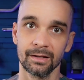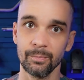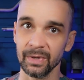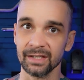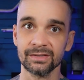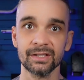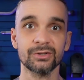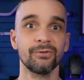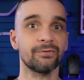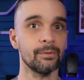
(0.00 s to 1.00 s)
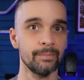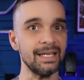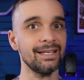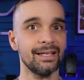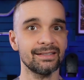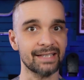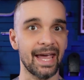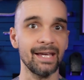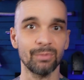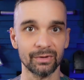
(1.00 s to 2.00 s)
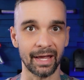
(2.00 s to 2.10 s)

The biggest issue for me is cable